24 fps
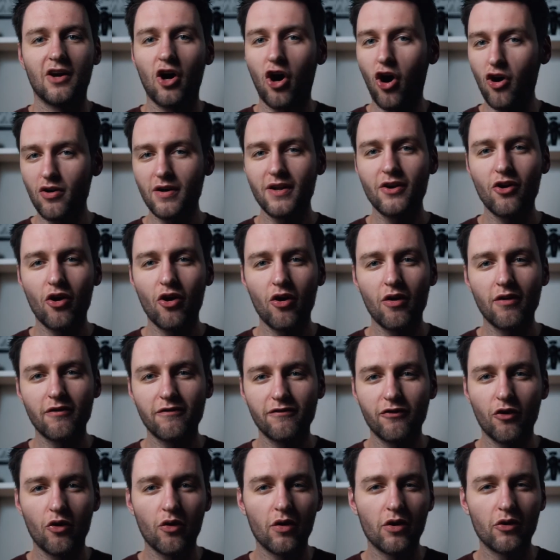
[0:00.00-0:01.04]
All in all,
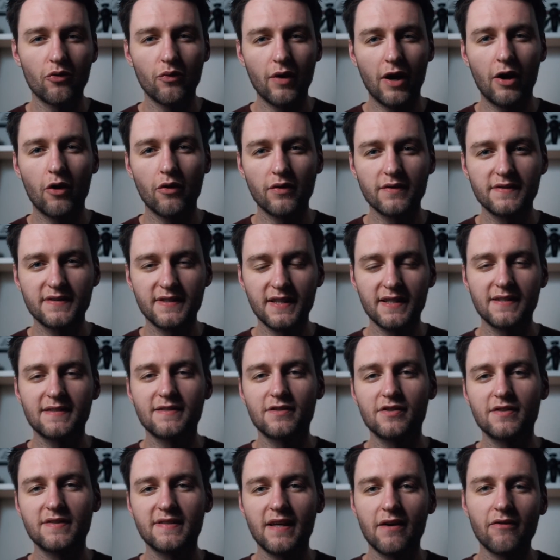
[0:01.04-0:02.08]
for around $600
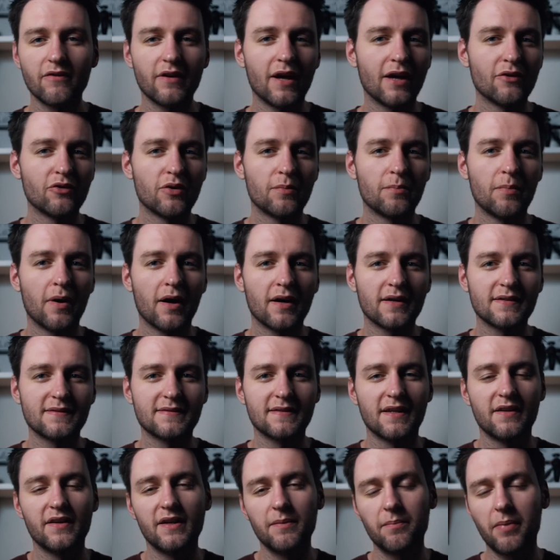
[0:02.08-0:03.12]
to
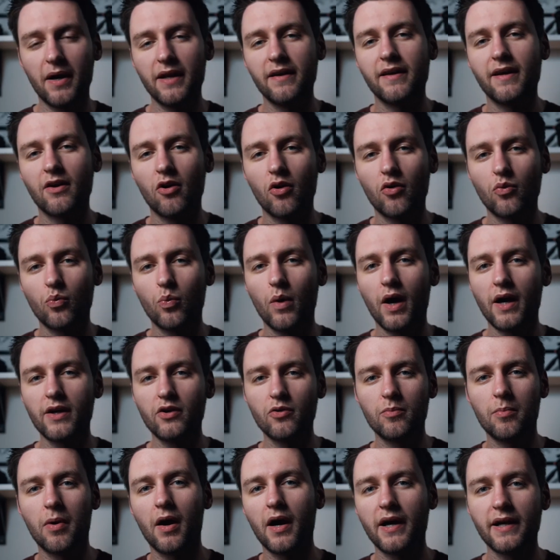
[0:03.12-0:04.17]
$700 depending on where you
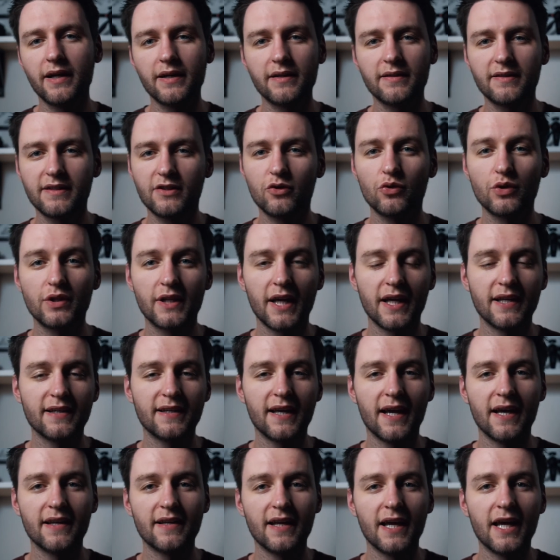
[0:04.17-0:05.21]
buy it, you can
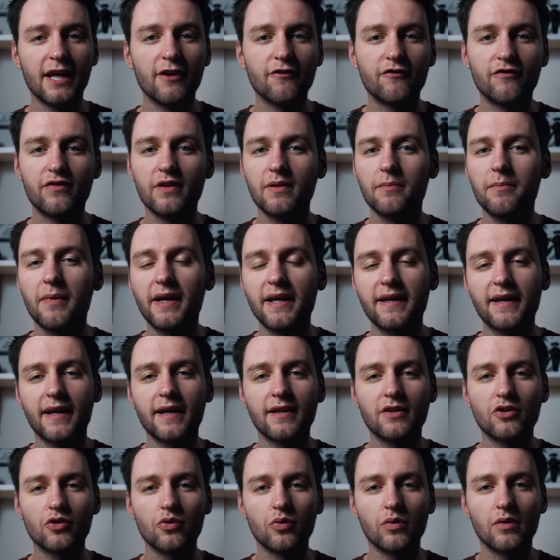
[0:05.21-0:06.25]
get a
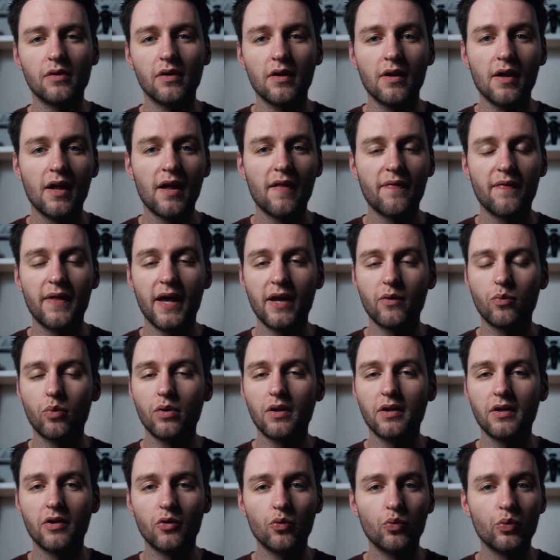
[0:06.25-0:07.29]
filmmaking tool that
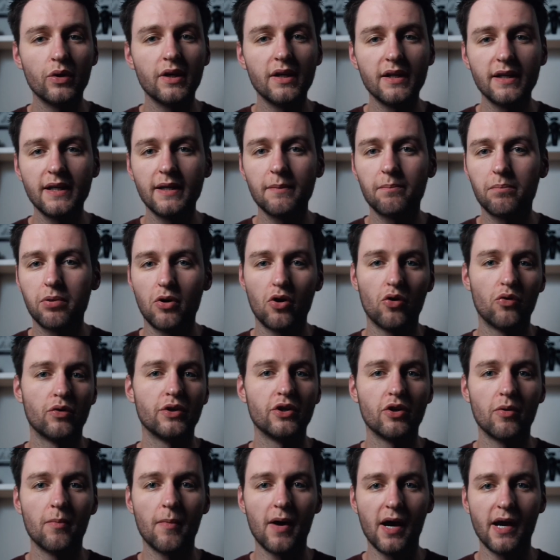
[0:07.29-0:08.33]
will really blow
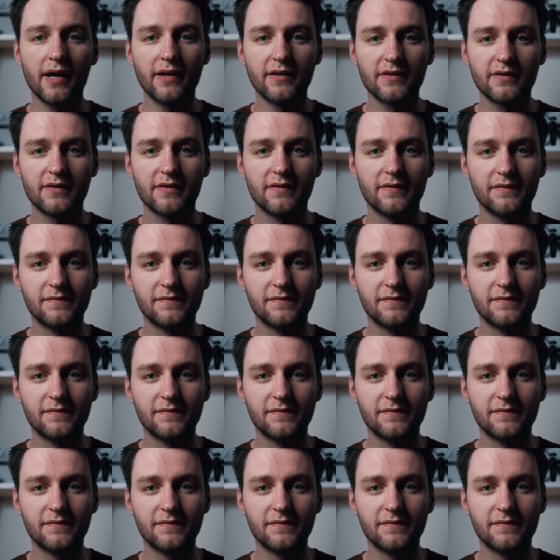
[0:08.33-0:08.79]
your mind.